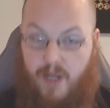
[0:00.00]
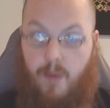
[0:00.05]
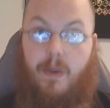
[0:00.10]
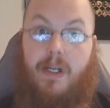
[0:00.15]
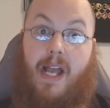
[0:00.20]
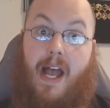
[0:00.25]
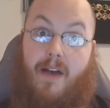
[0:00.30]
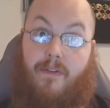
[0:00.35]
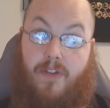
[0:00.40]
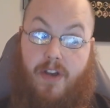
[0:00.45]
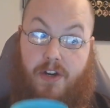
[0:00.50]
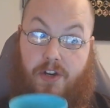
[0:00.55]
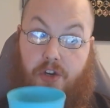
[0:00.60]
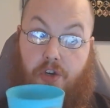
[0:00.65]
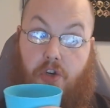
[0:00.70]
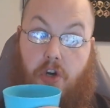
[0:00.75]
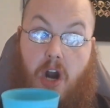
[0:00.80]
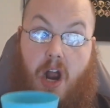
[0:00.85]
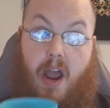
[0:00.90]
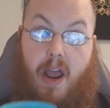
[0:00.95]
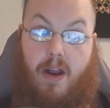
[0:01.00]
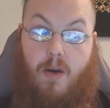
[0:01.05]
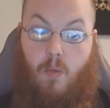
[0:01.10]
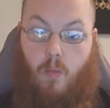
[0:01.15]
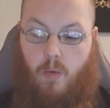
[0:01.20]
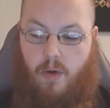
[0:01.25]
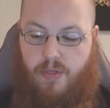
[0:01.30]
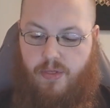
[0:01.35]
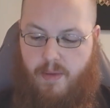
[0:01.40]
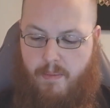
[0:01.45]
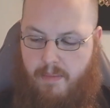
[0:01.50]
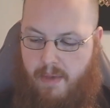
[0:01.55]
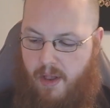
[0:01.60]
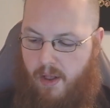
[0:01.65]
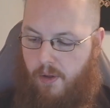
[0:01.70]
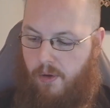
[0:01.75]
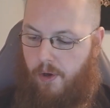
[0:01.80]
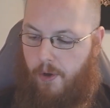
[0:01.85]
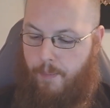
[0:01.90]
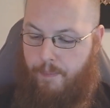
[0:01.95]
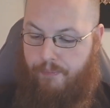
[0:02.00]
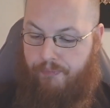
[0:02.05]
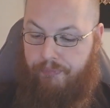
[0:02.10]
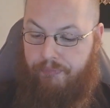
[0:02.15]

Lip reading: We have yet to try it with the milk.